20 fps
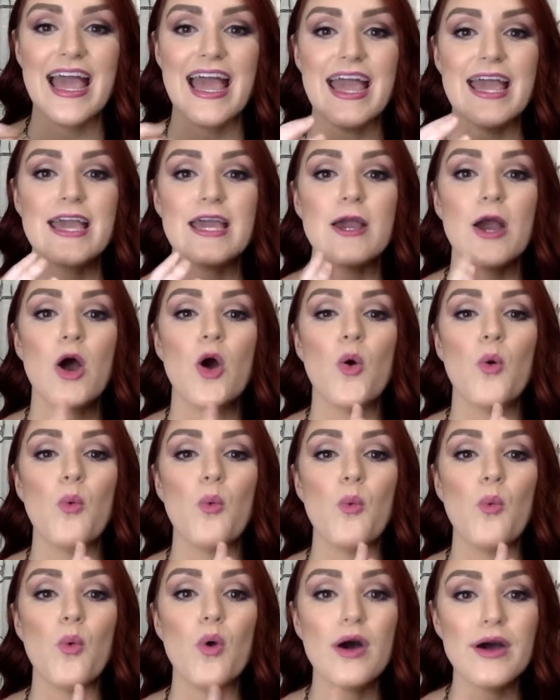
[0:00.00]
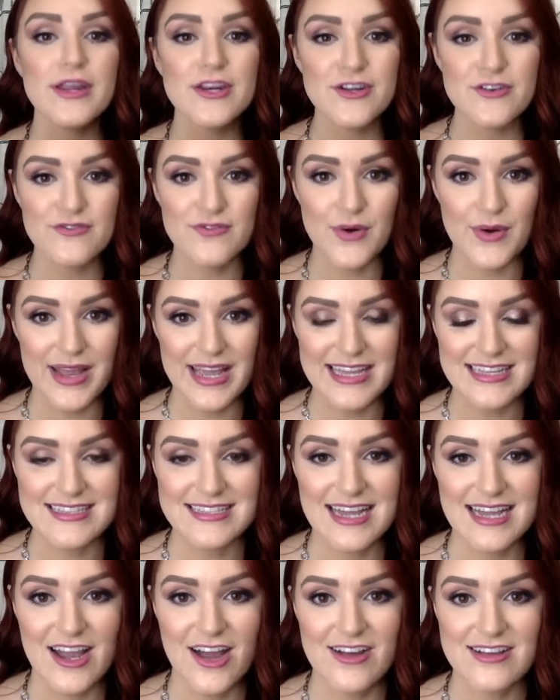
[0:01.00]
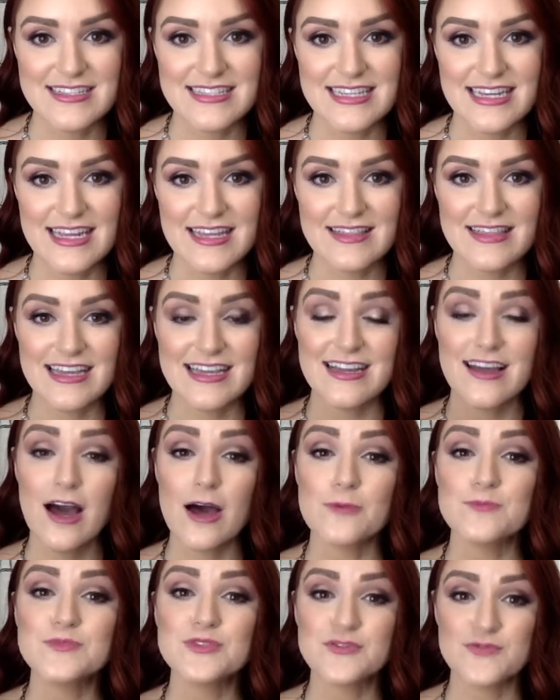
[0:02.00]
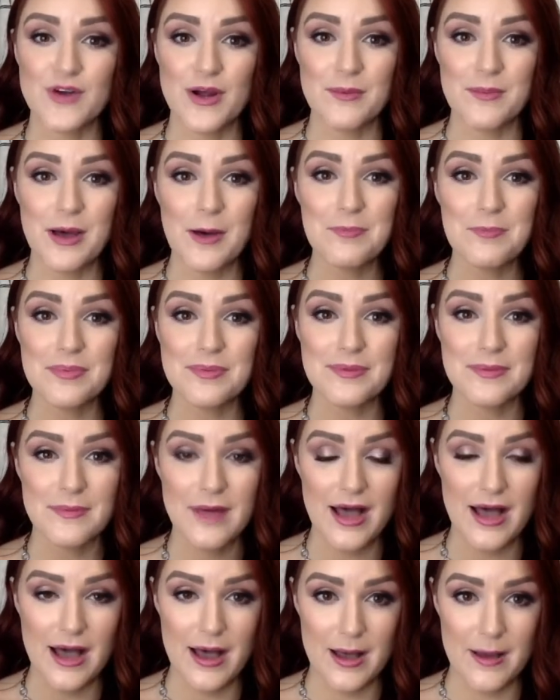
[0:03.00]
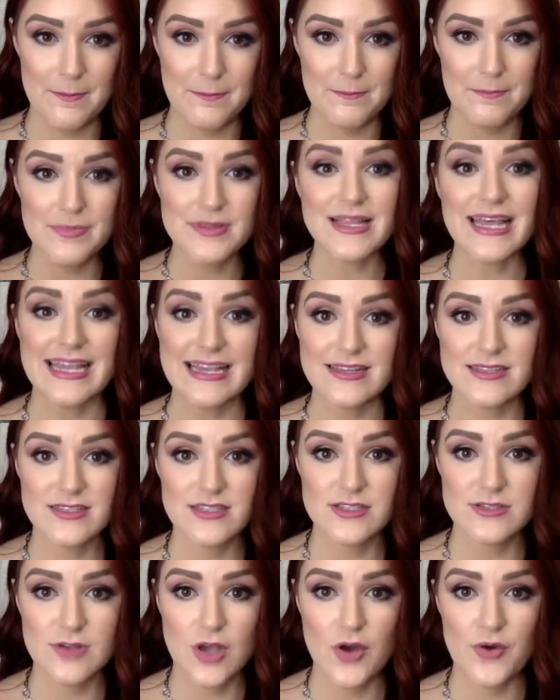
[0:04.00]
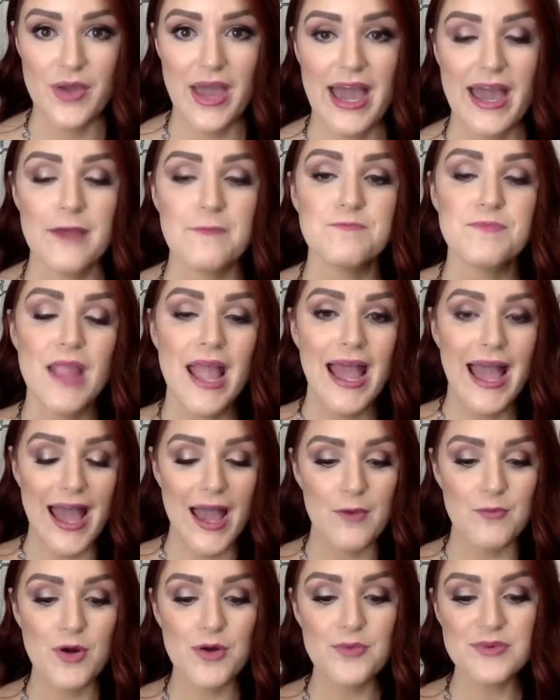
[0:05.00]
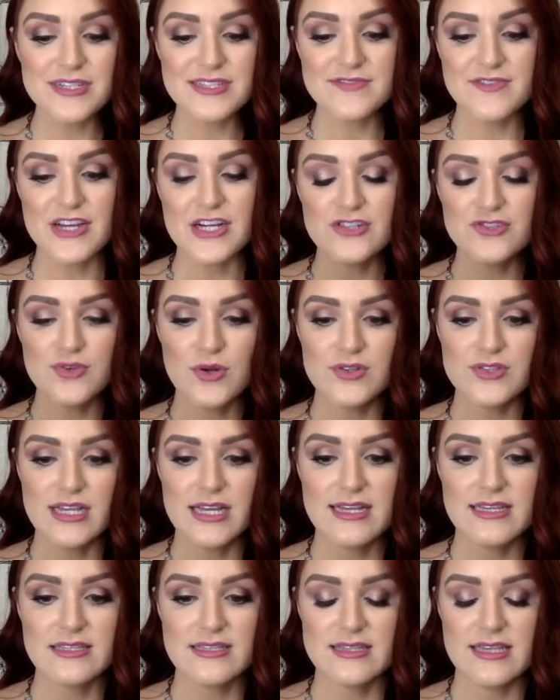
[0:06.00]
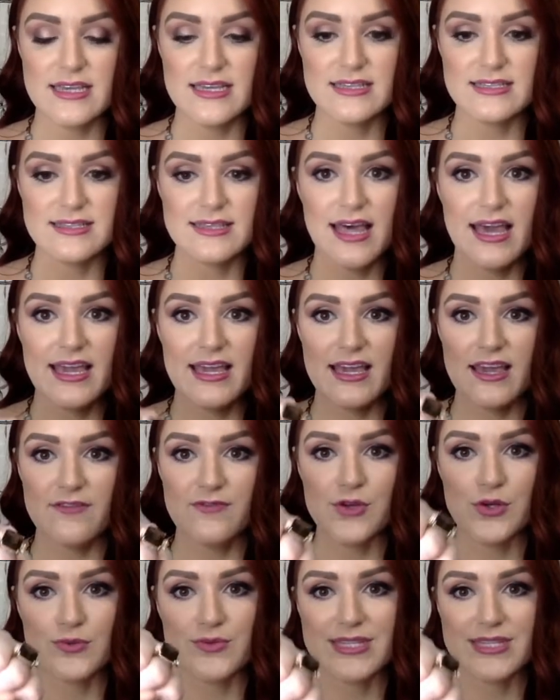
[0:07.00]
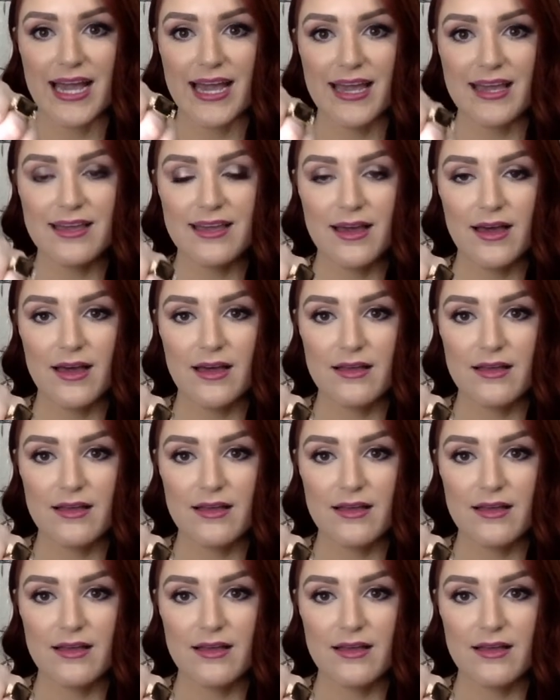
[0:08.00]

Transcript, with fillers: a wonderful antioxidant that comes from um, plants, okay? And what resveratrol does is like if you take